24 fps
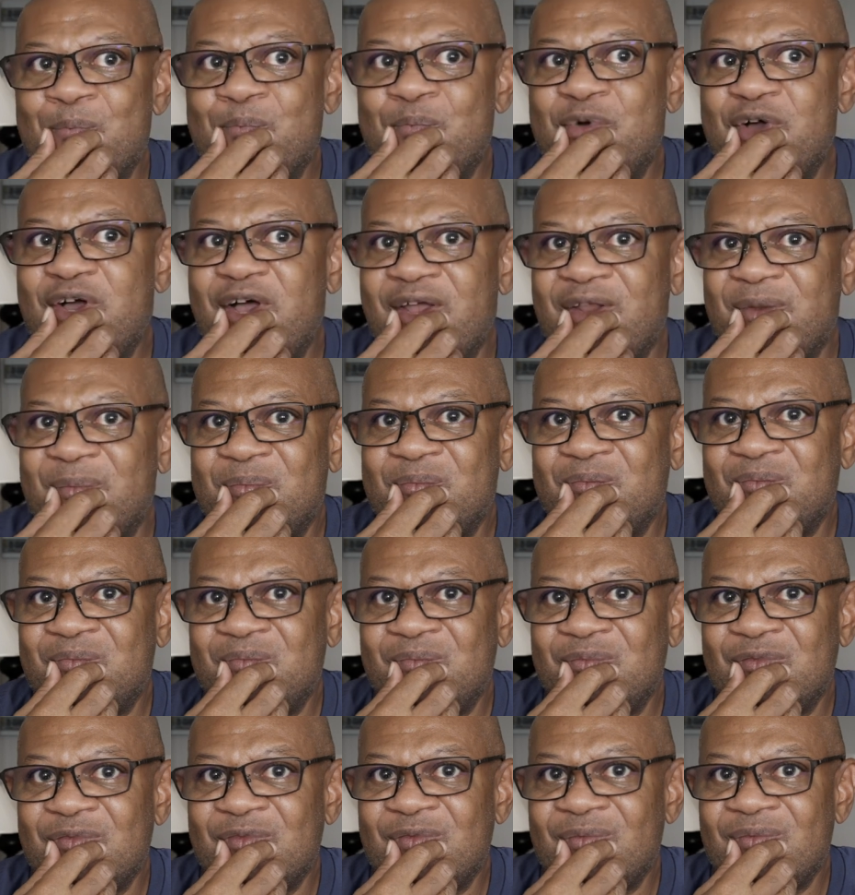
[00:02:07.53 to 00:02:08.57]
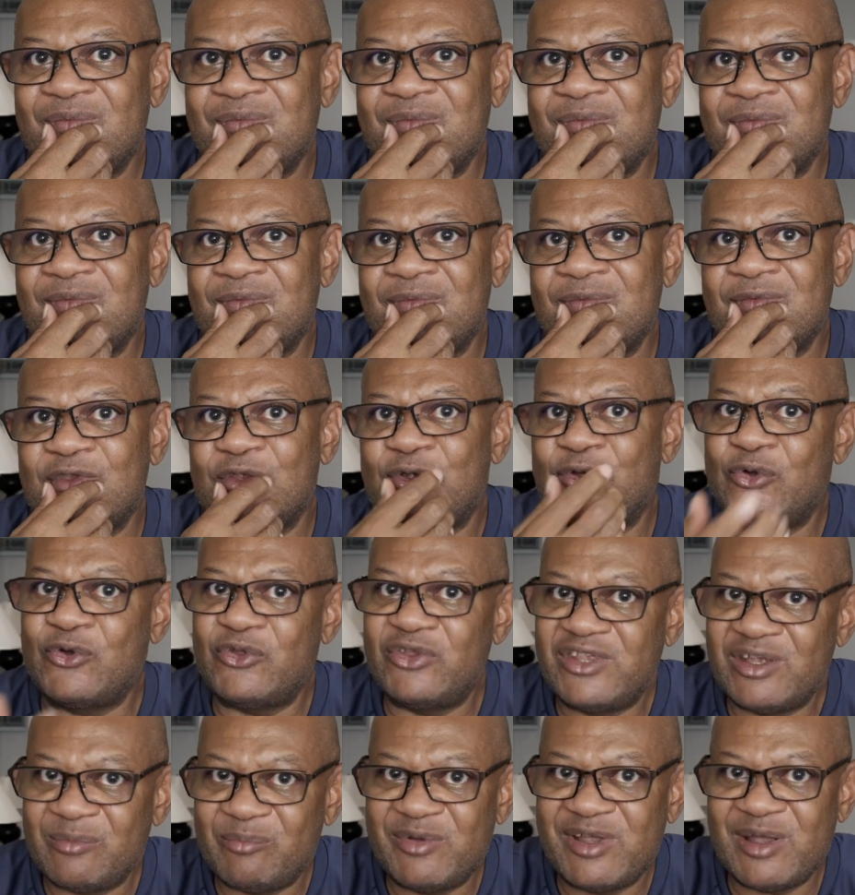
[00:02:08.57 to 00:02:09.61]
but
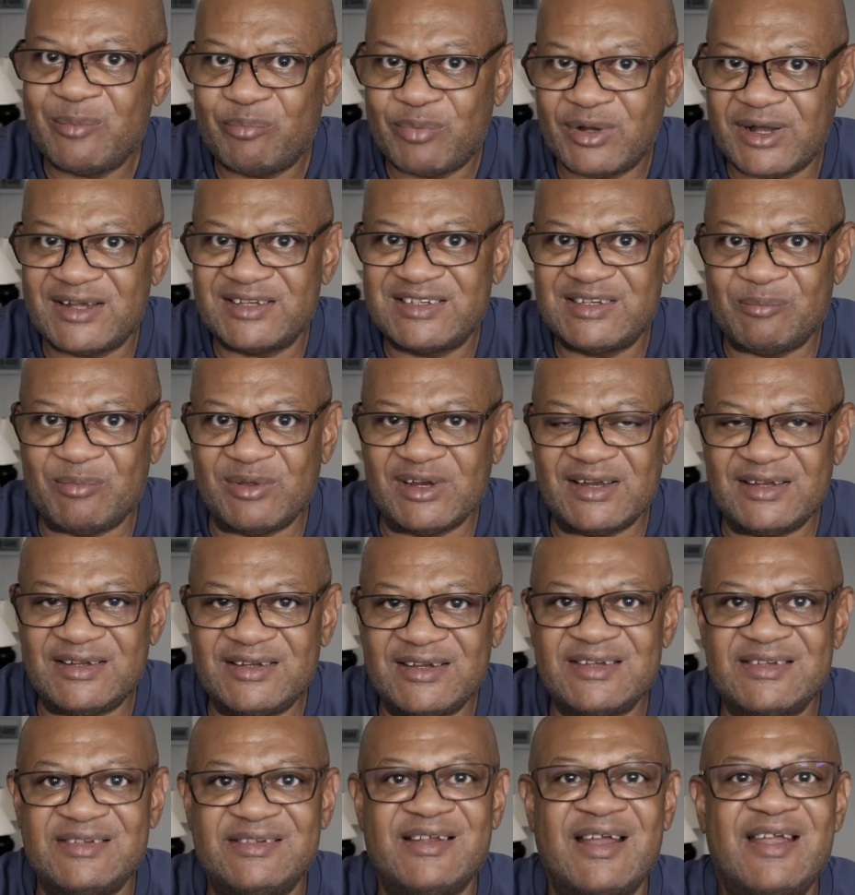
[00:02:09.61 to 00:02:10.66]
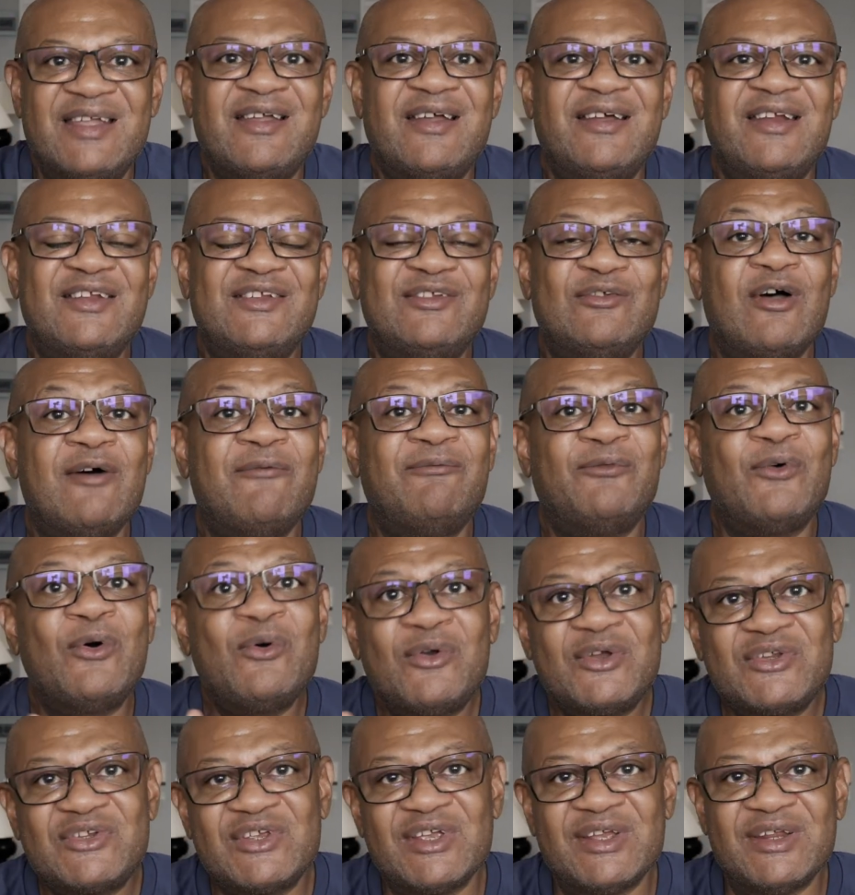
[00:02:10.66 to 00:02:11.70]
could there be a possibility as Nikon is now
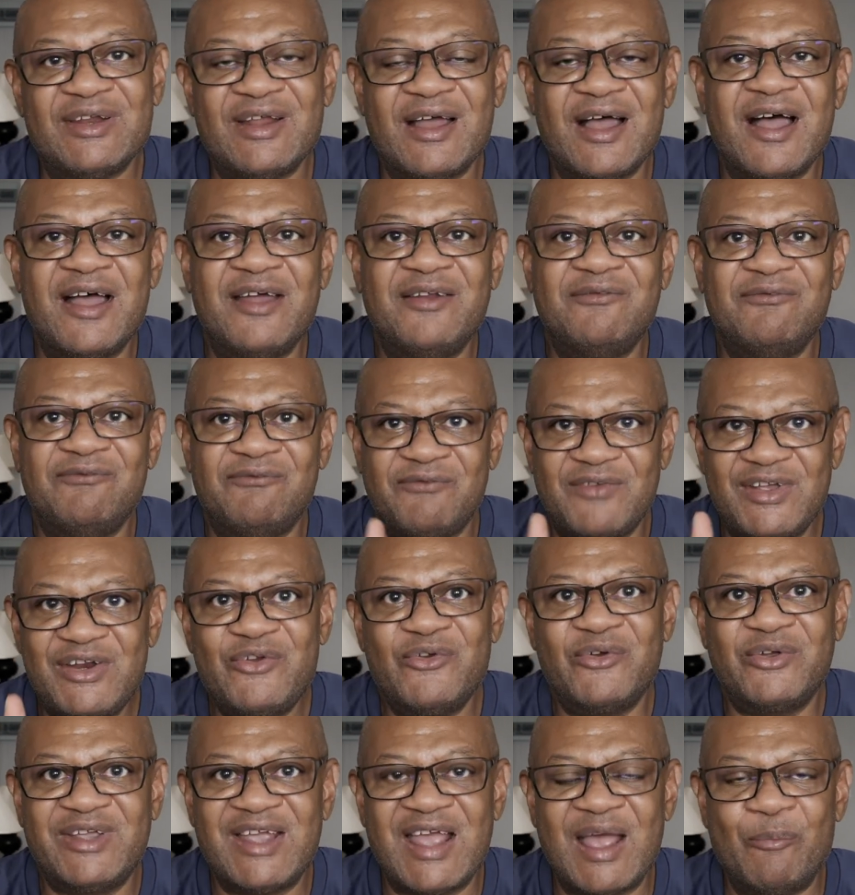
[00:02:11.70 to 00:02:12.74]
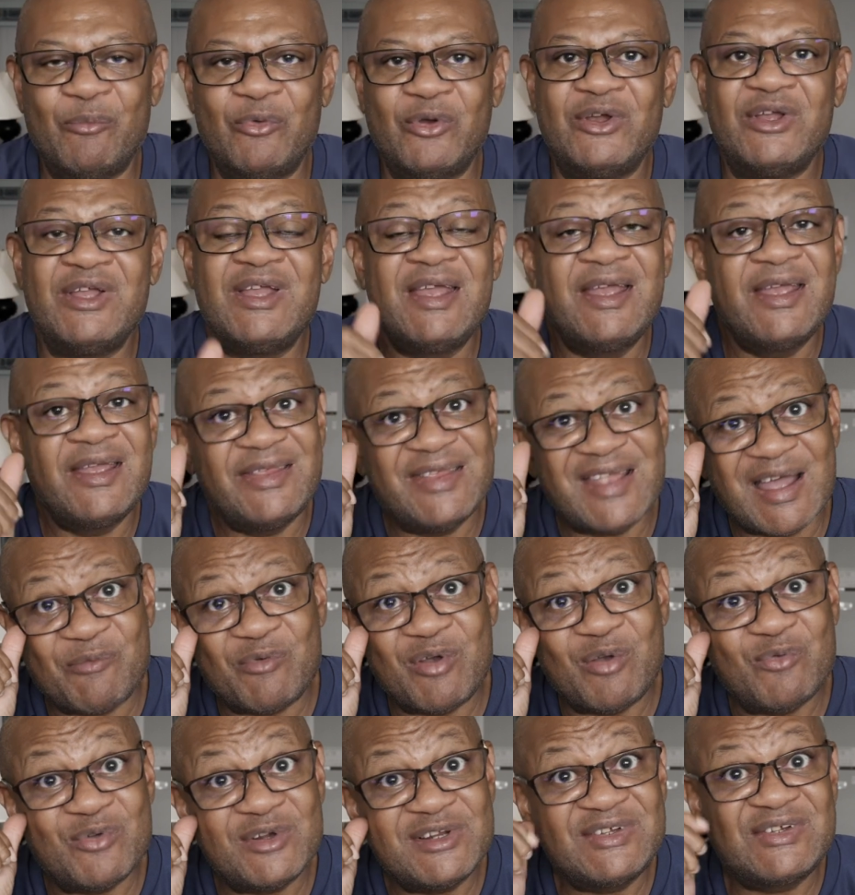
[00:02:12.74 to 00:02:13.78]
focusing on video camera that
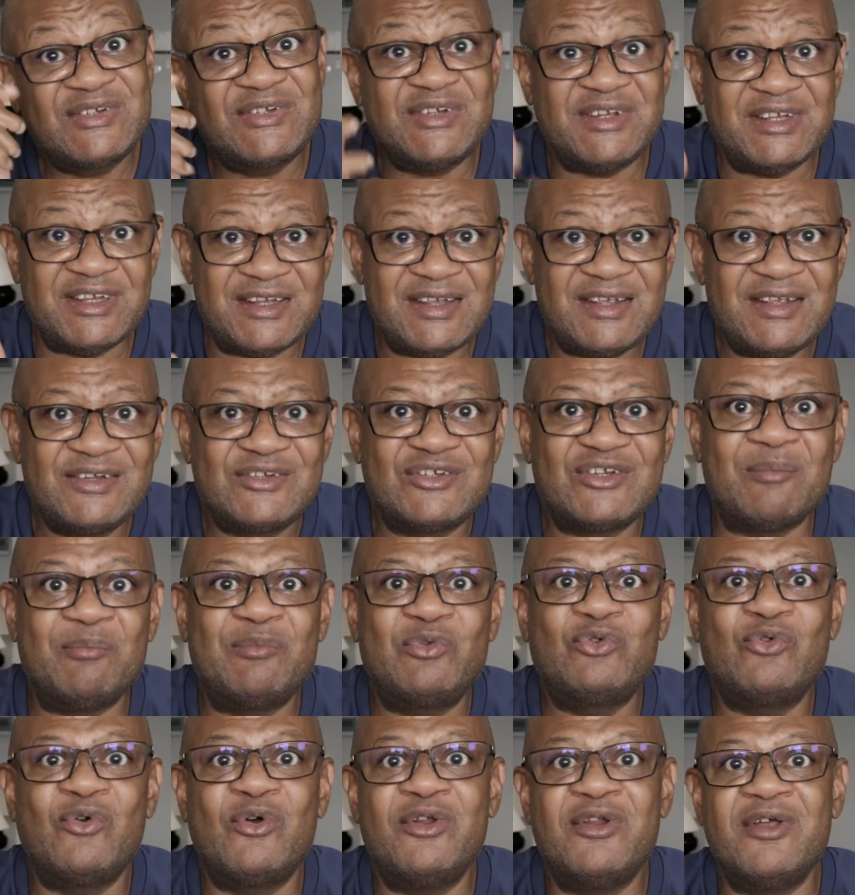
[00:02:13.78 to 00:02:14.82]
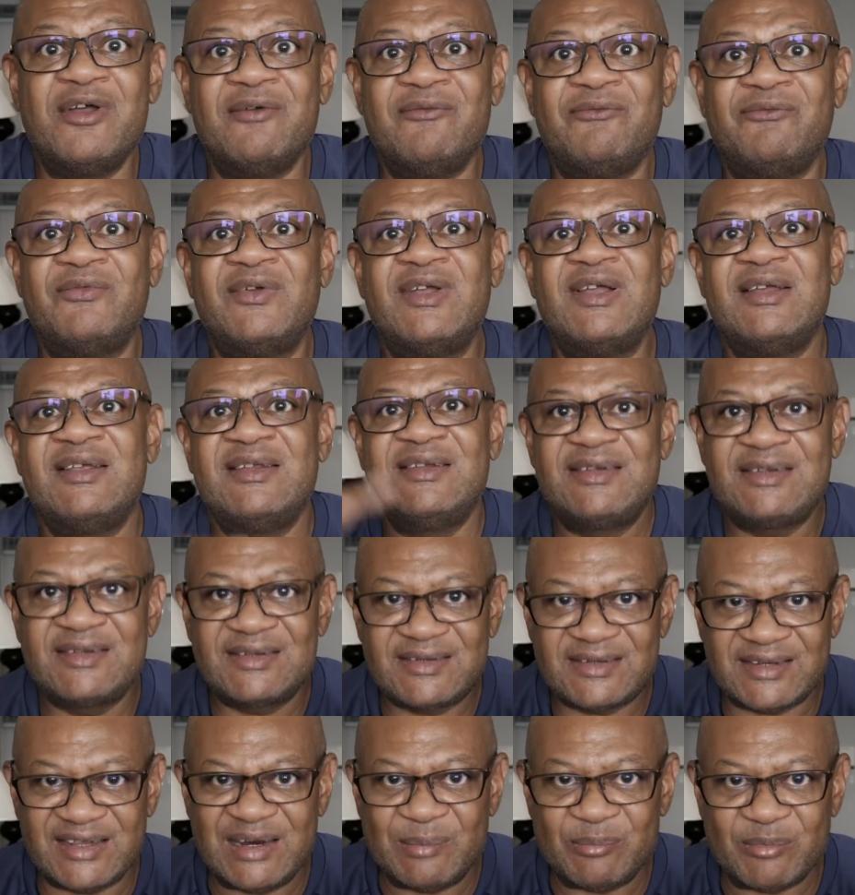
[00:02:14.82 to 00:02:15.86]
we will see some sort of
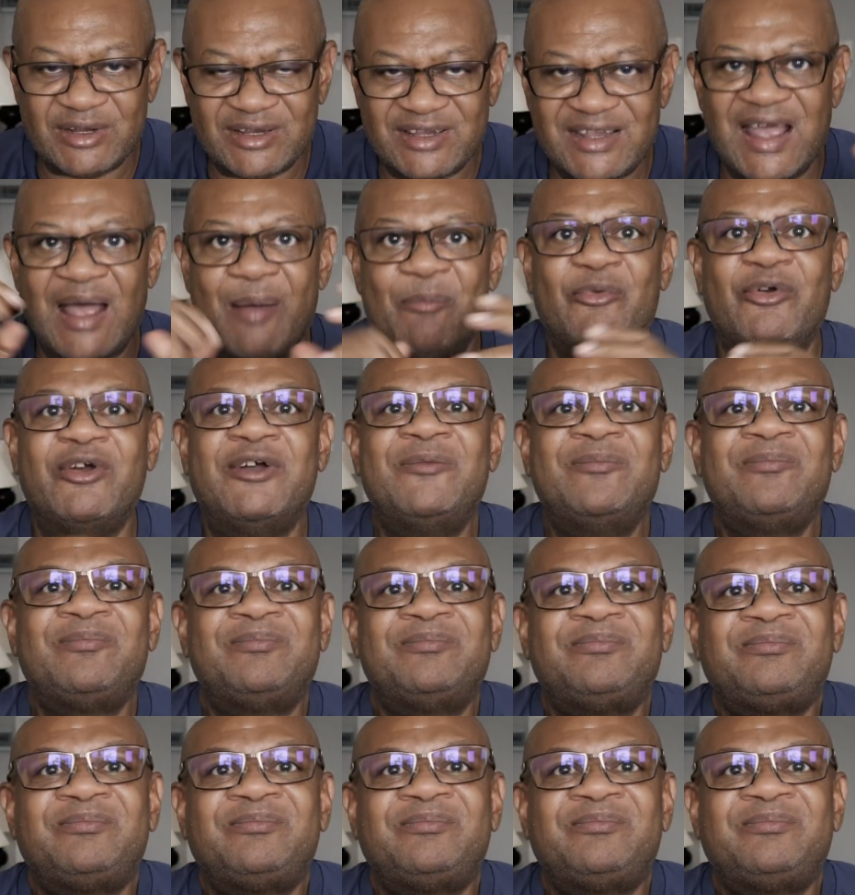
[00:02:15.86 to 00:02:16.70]
cinema camera